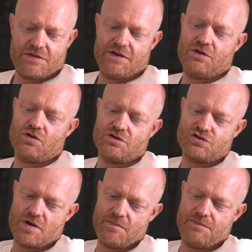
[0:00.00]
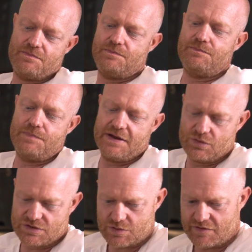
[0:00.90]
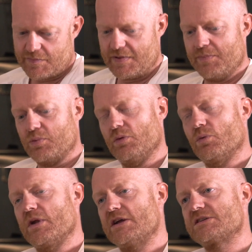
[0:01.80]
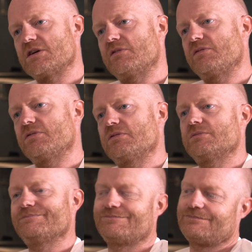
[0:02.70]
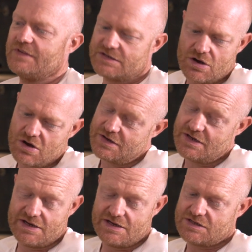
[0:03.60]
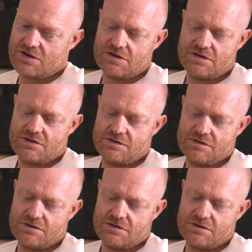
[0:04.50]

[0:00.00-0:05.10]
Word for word: I think you got to try and be good to other people and all that stuff. It's hard. It is hard.